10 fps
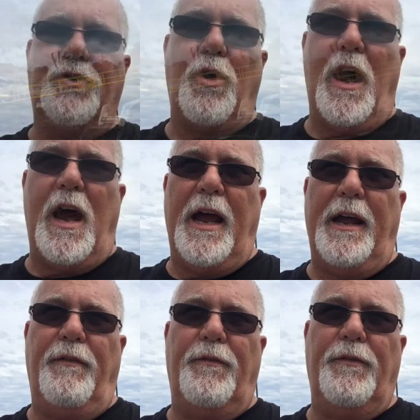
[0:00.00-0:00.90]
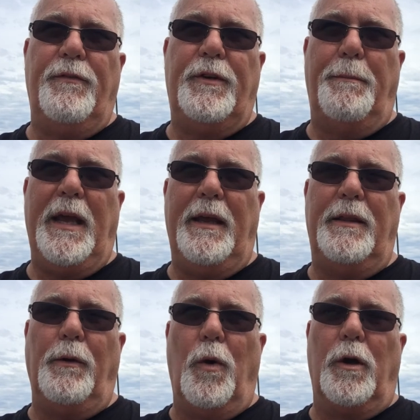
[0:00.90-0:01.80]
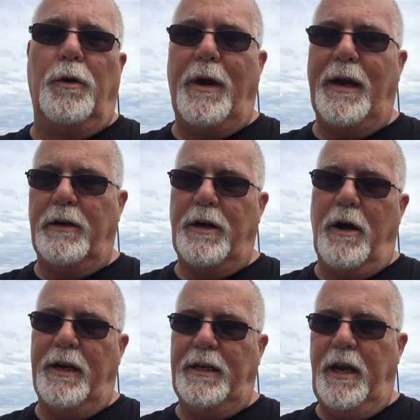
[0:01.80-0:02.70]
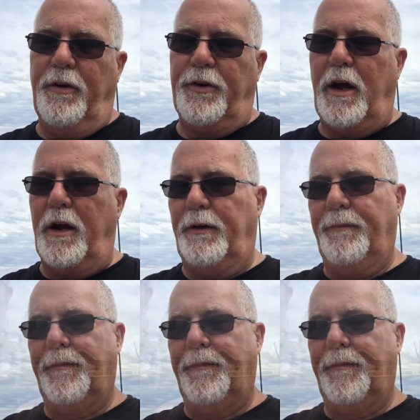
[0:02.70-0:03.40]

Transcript: try to be the world record on a teeter-totter.